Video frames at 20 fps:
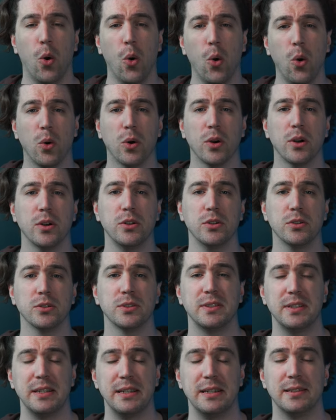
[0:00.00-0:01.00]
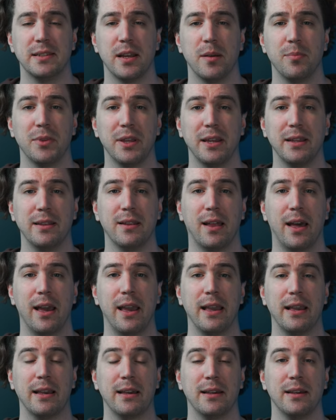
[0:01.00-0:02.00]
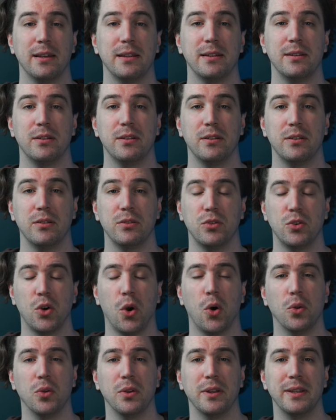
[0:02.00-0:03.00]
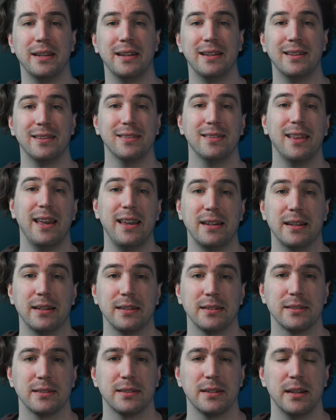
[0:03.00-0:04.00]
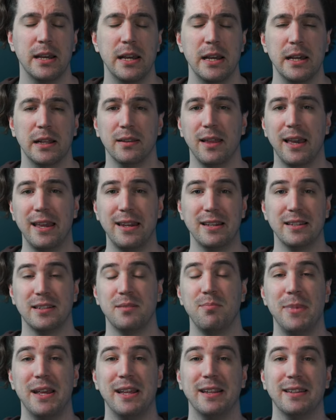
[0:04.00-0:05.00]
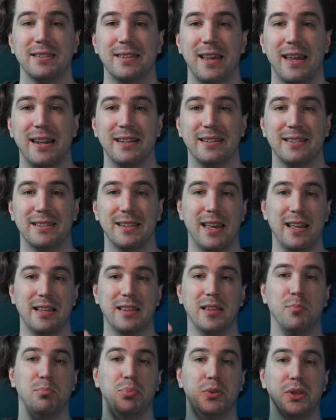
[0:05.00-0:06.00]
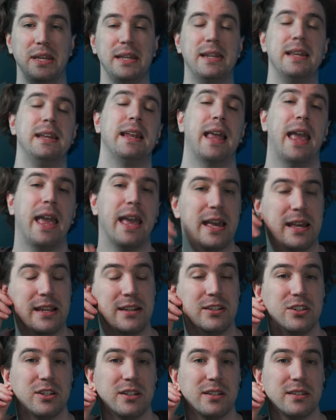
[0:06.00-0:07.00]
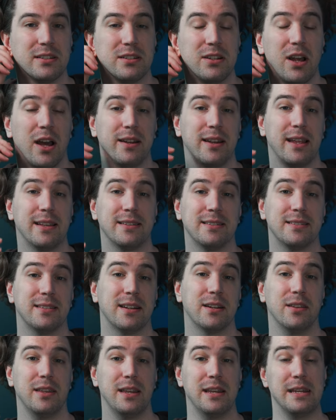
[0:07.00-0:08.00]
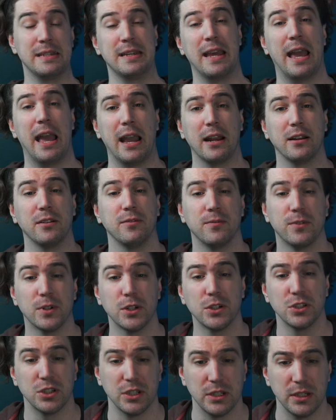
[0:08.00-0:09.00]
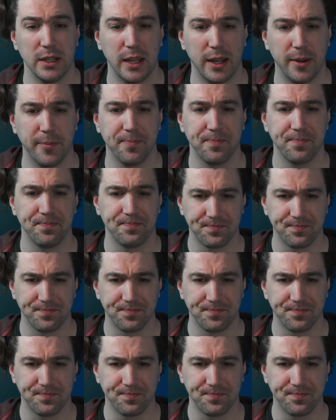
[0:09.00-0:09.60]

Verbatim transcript: Or you'll see something like colon latest. Latest means that it's like the bleeding edge and it's not necessarily a tagged version yet.